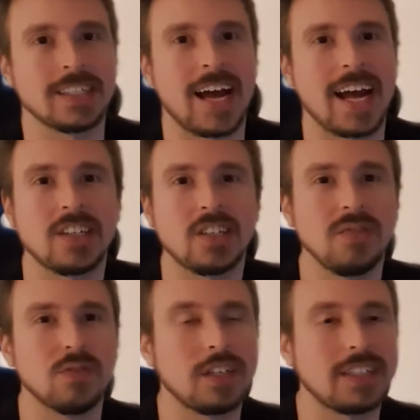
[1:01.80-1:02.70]
I
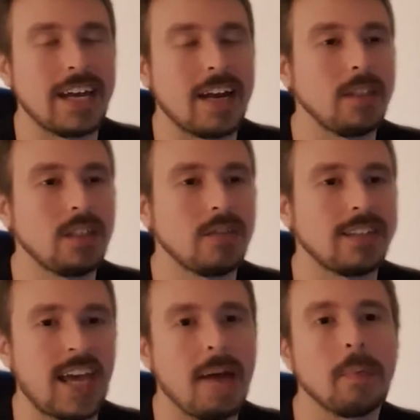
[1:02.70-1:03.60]
looked at a bunch of
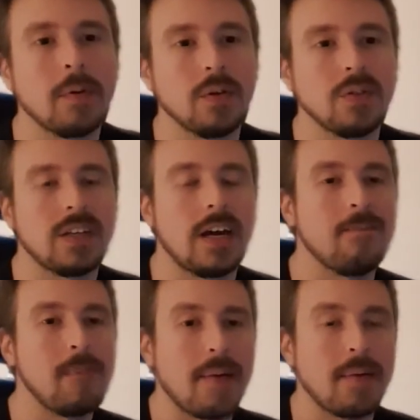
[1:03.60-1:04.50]
examples
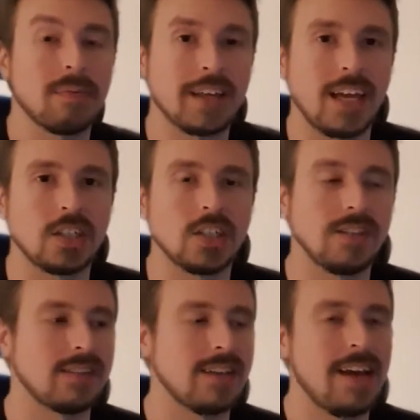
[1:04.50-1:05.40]
of map
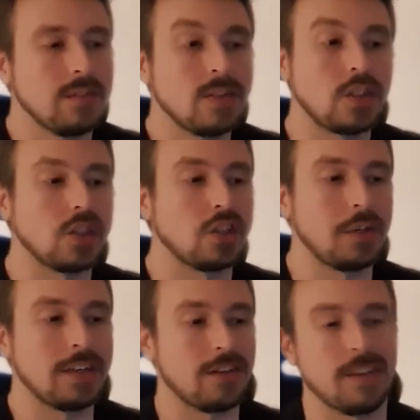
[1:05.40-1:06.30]
applications just
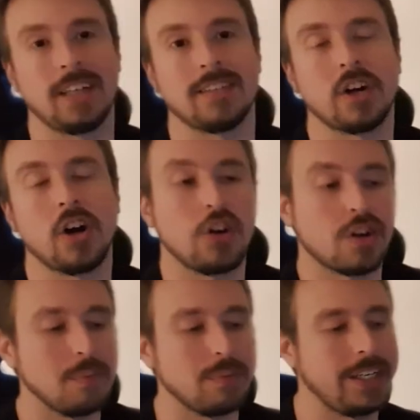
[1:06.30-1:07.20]
doing different things like
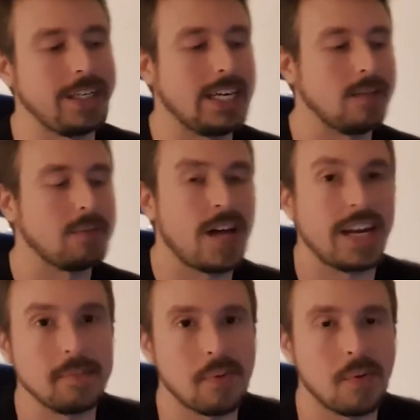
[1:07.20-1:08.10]
autocomplete and
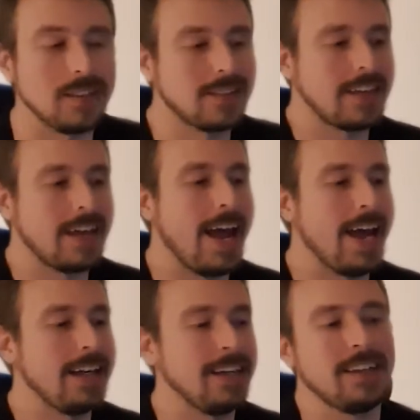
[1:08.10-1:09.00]
plotting points
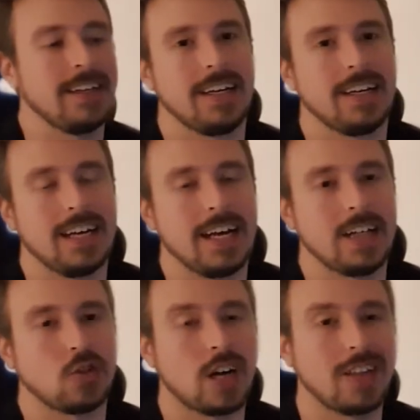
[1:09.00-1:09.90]
and
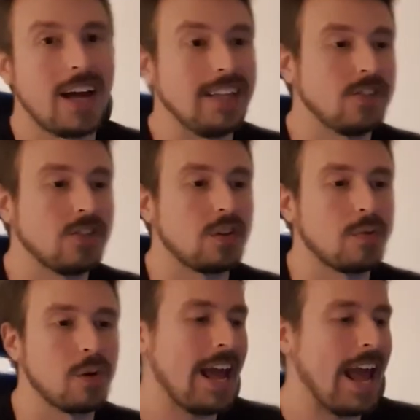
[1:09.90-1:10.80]
drawing lines and so
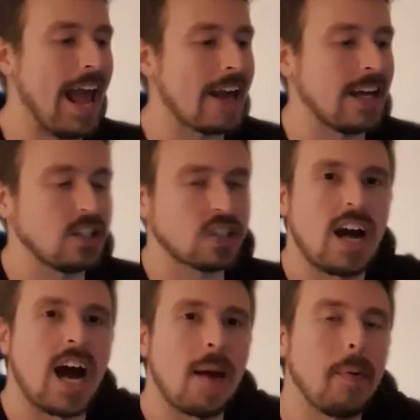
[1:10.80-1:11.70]
forth. And I just
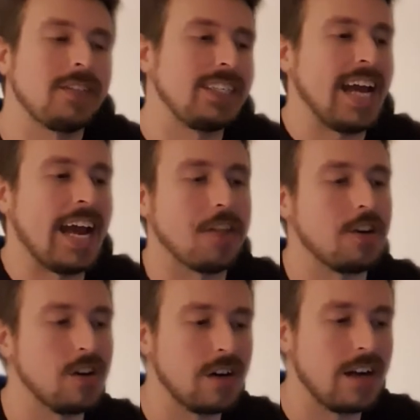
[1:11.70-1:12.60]
cobbled
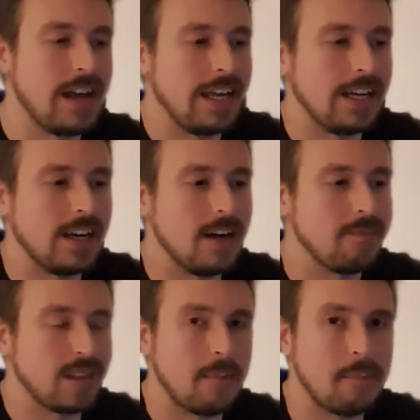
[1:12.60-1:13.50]
together a
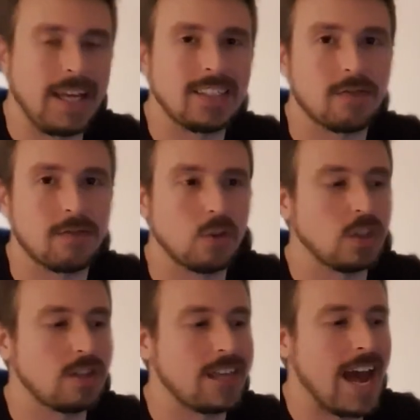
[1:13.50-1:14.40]
basic version
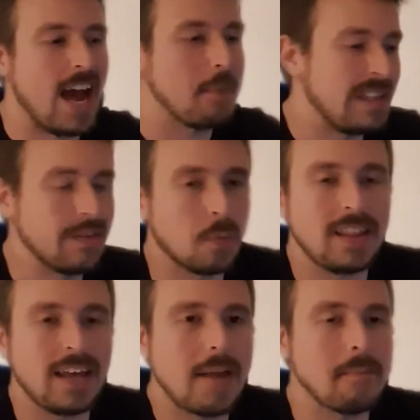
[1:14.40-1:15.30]
of the app. What
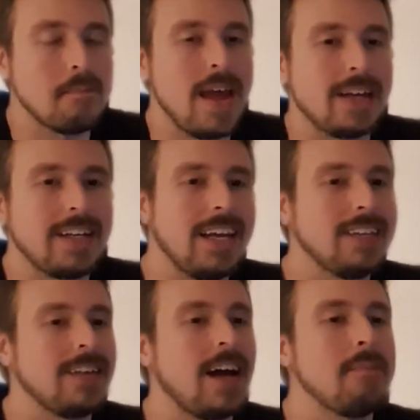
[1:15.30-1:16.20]
that meant
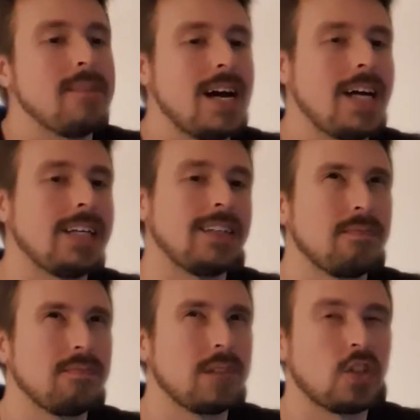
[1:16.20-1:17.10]
is I'm not
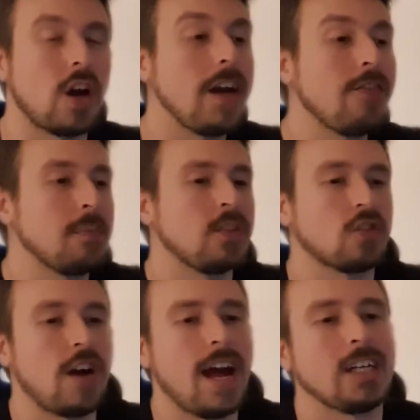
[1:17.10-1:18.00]
starting from
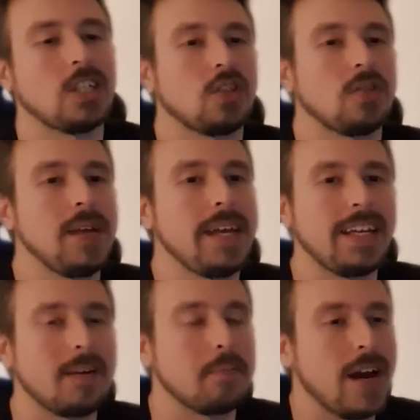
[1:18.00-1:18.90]
scratch,
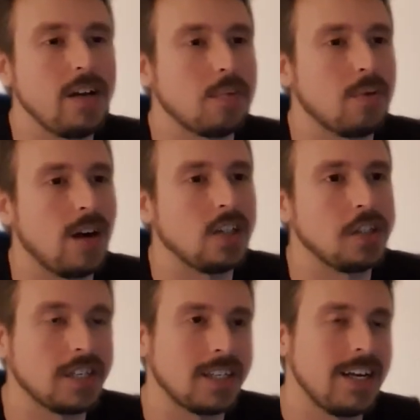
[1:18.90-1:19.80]
making a brand new
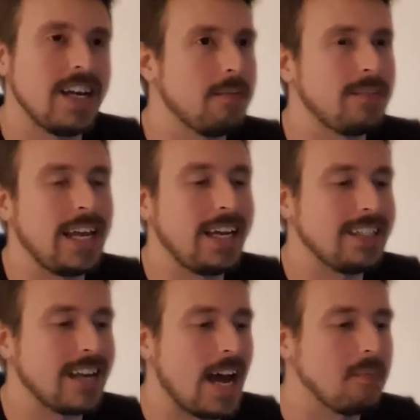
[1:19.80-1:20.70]
project, taking
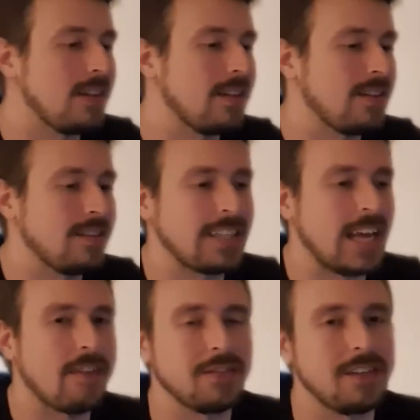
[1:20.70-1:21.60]
time to
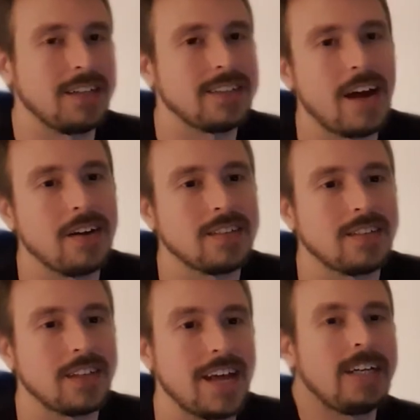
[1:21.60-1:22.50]
scaffold things out and stuff
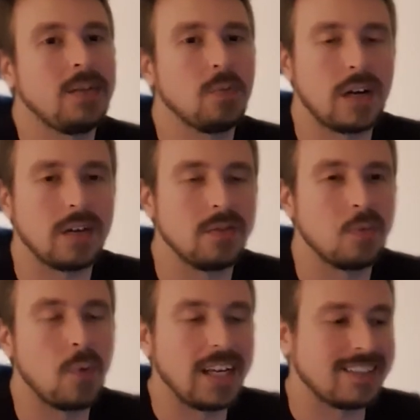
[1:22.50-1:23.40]
like that. I didn't want to
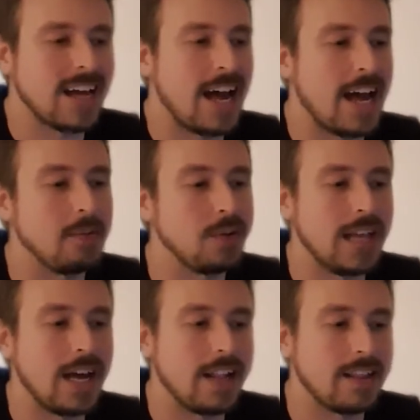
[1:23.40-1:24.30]
waste time doing
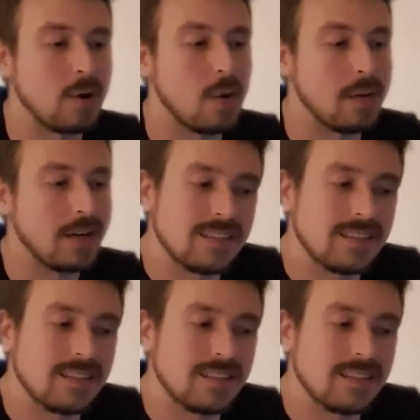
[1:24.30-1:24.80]
that at the moment.